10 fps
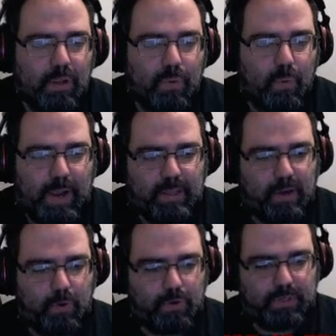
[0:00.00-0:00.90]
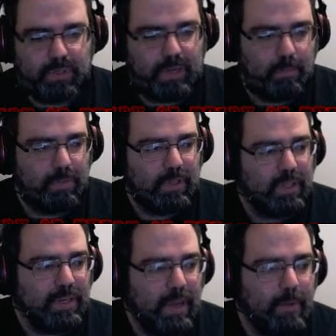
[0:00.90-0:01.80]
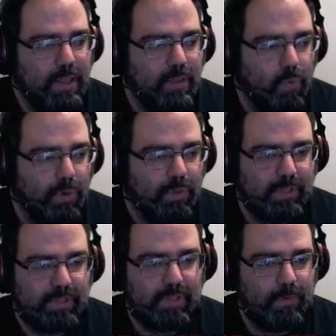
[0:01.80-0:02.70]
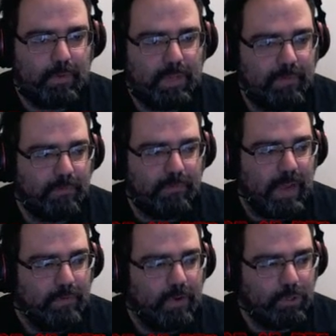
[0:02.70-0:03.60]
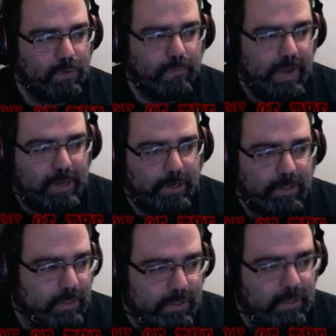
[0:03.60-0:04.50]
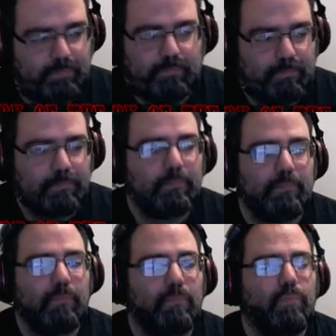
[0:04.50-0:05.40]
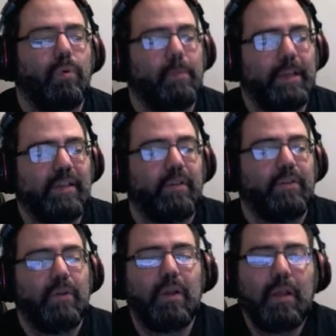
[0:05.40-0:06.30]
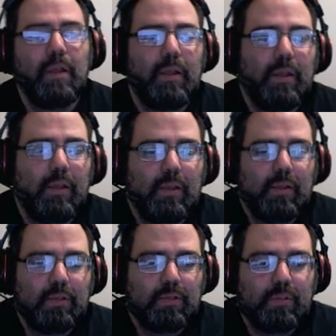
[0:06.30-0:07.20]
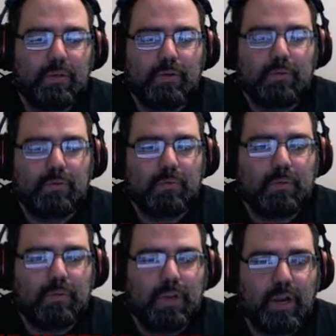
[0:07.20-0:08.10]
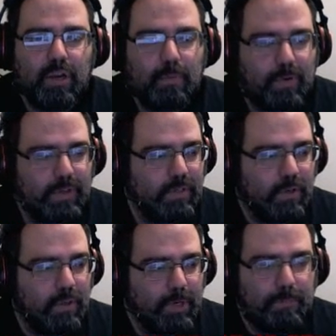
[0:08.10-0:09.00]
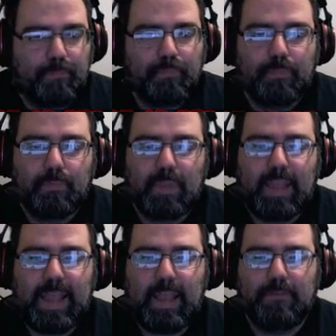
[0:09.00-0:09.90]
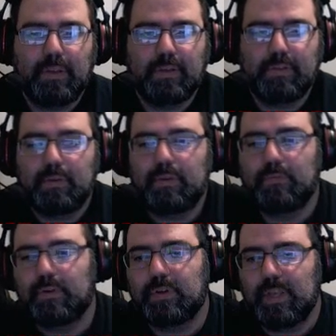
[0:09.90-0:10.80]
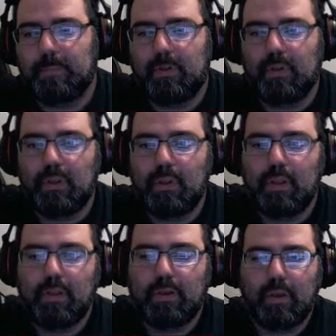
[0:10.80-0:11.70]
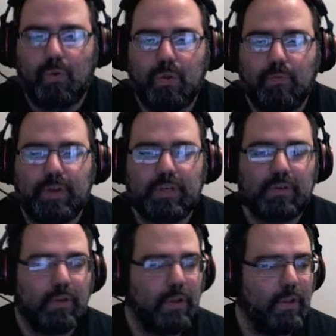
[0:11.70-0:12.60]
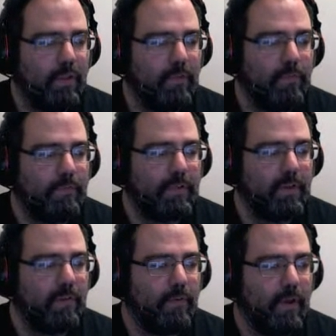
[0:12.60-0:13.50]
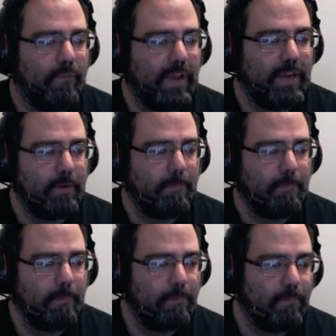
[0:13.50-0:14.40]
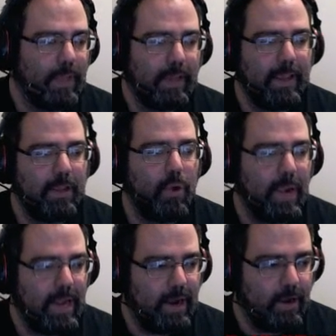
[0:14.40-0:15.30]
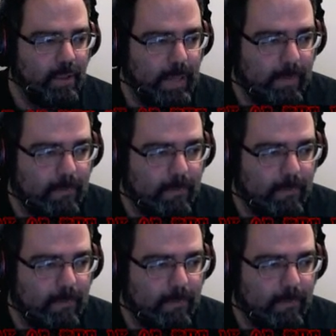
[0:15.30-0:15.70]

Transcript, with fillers: why they don't just like completely dominate the world as level like 500 fighters. You know, wouldn't make sense. So the non-human races are limited. Halflings, for example, can only reach level 15 fighter. They can't go any higher than that.